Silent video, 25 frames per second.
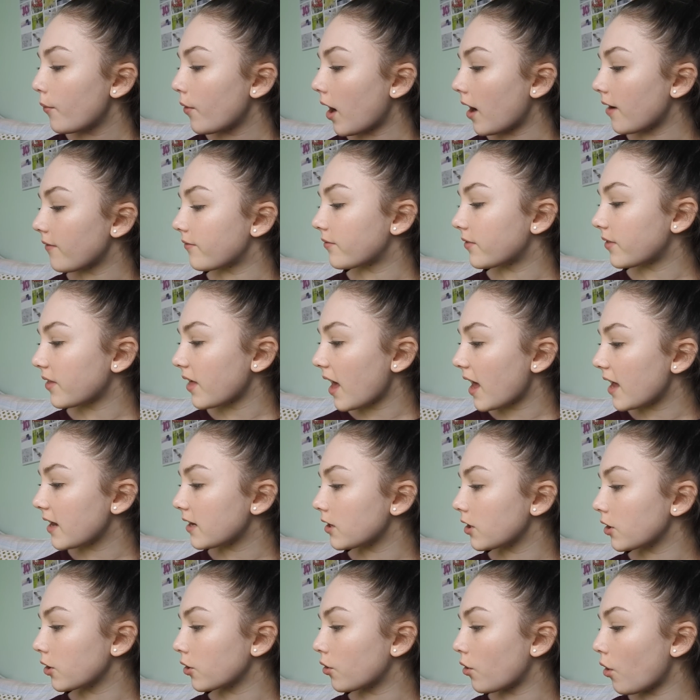I've
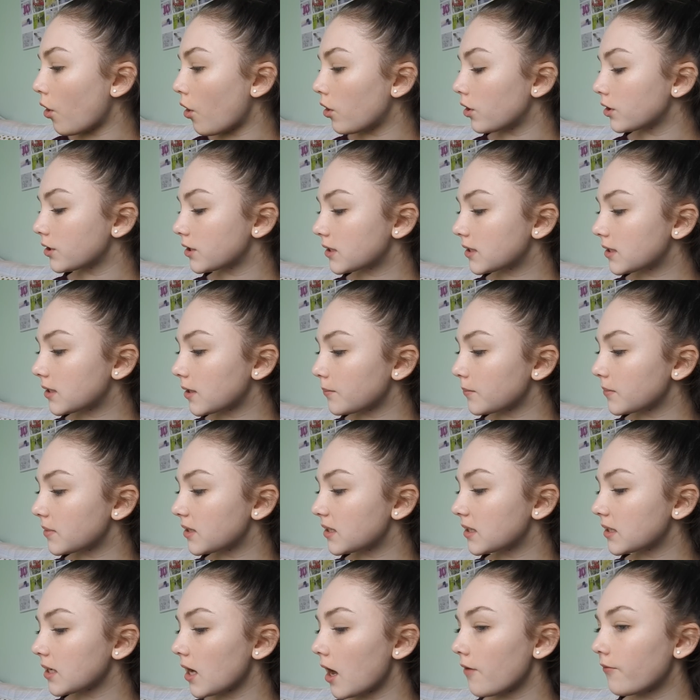then got some
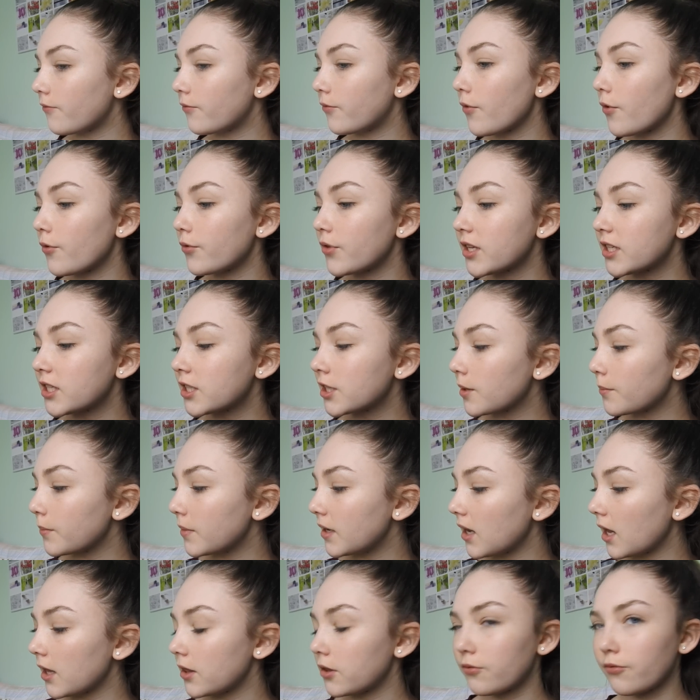stuff, this can
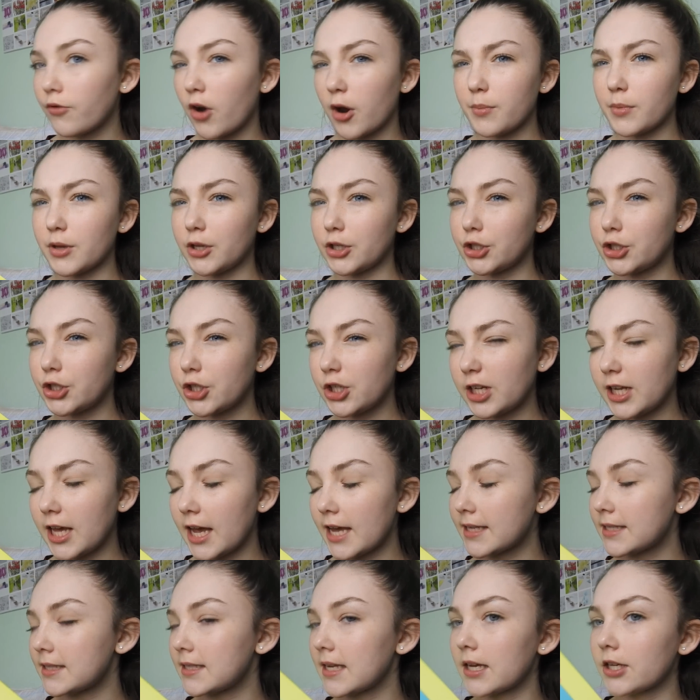be like the Romeo and
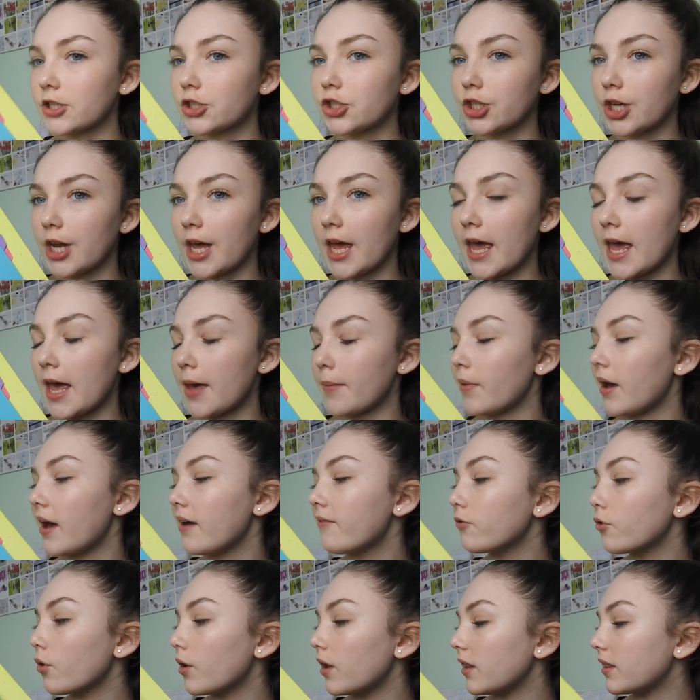Juliet section here, but I
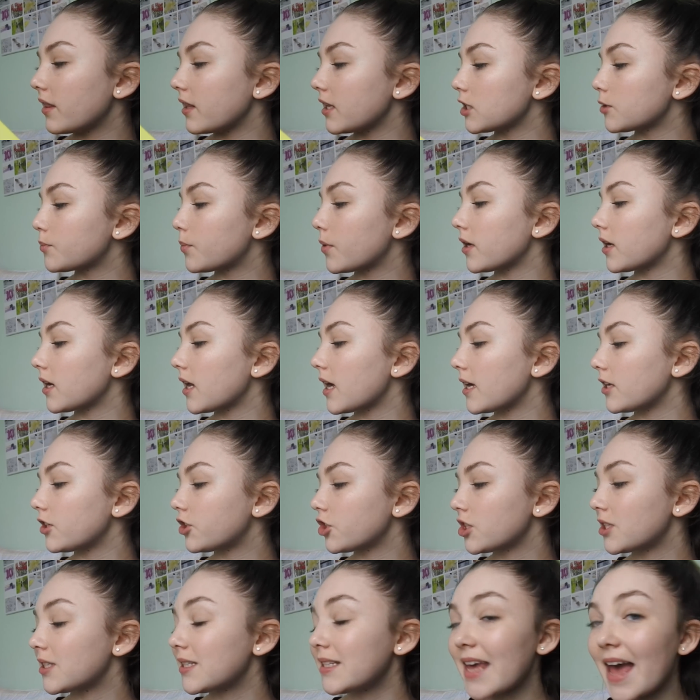haven't got anything to put in here
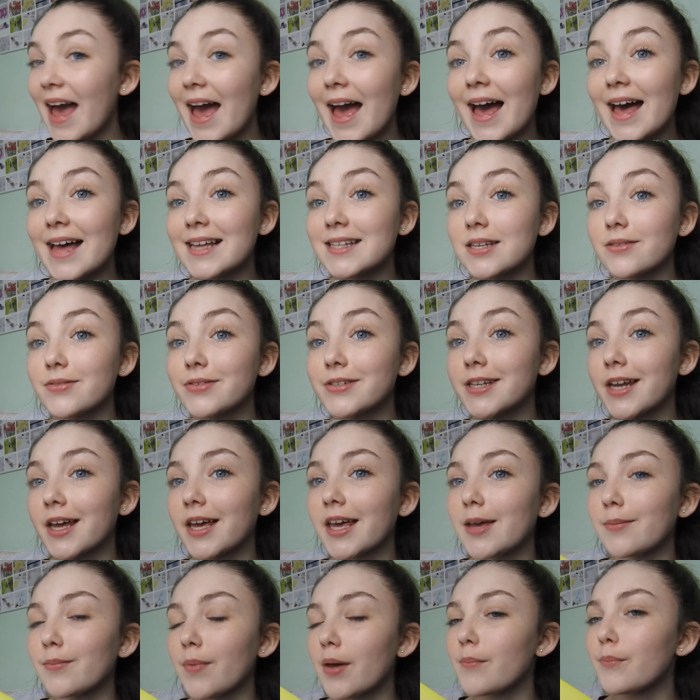just yet as I've
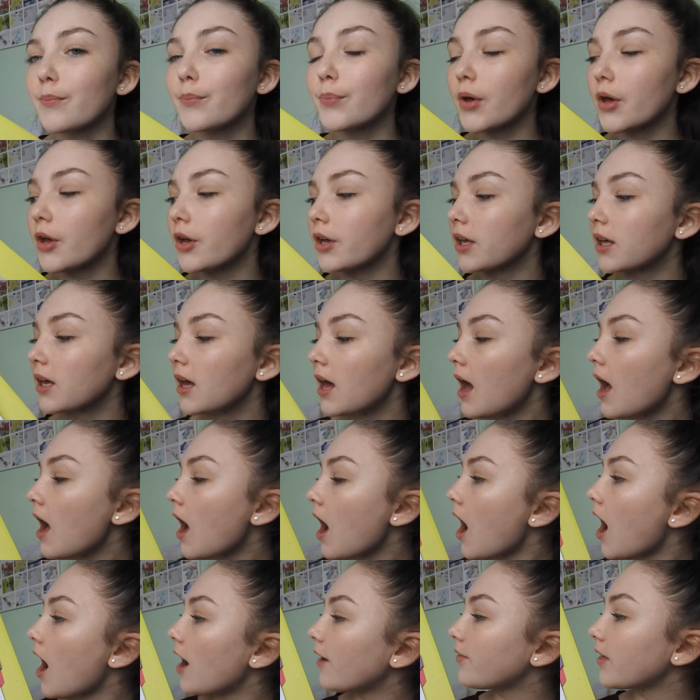stuck it in my book.
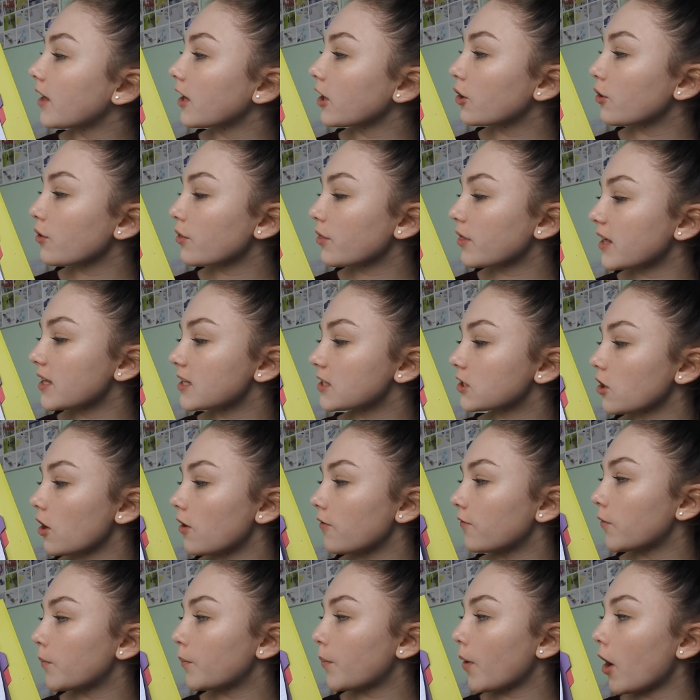I've then got things
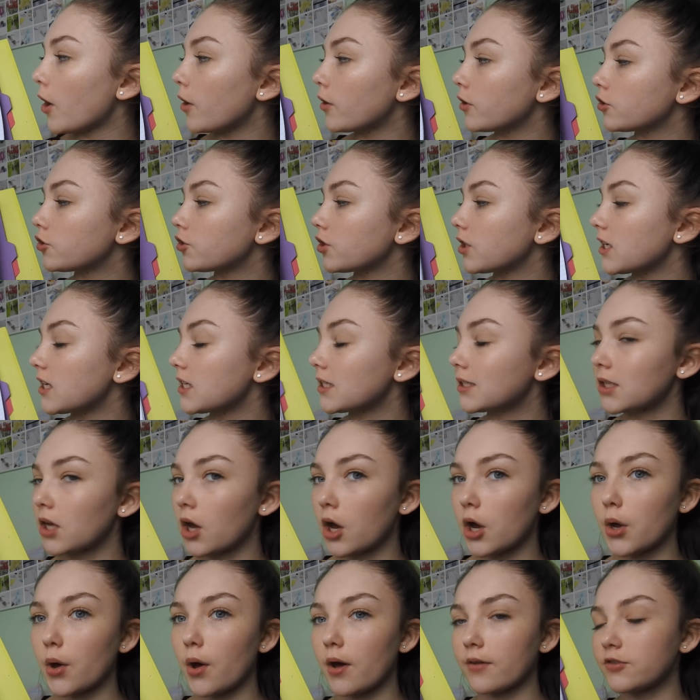going for poetry, so
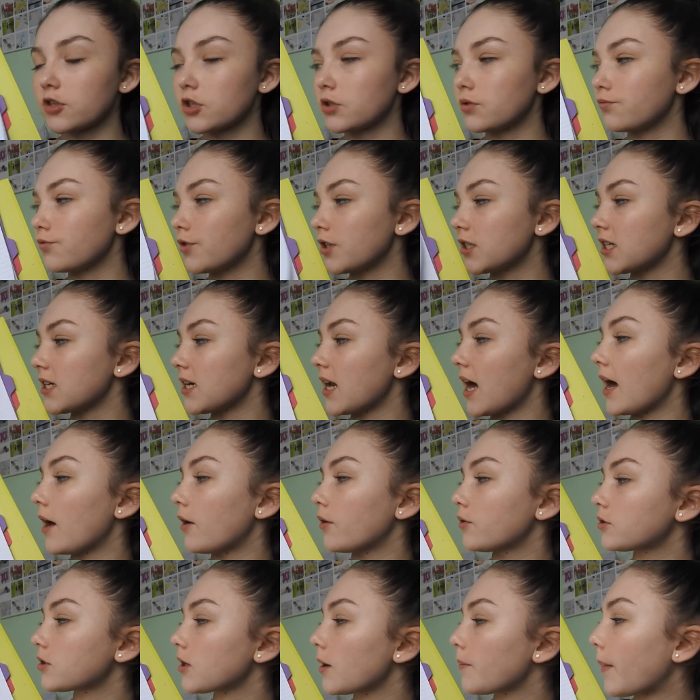I've just written
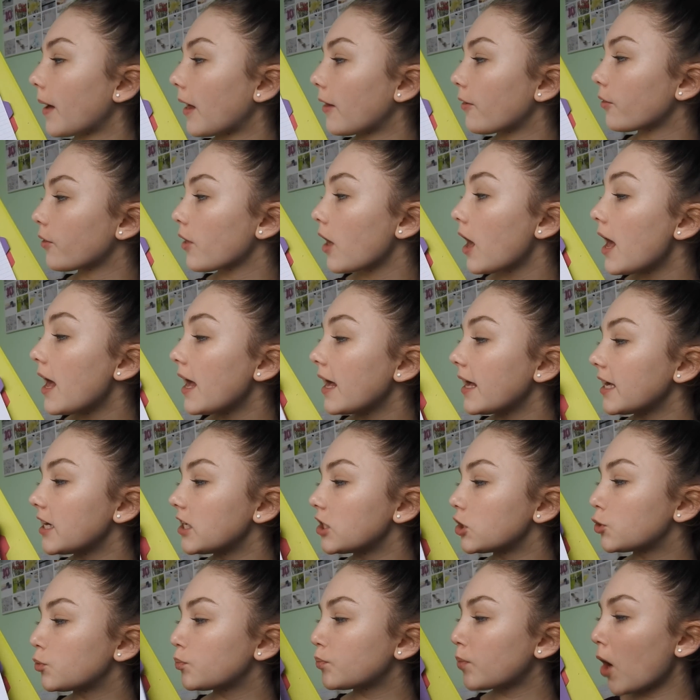out about
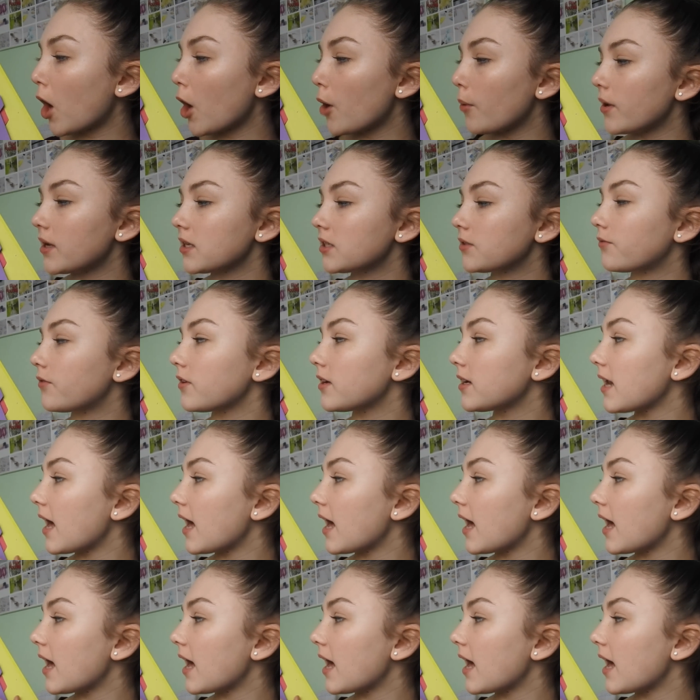each poet for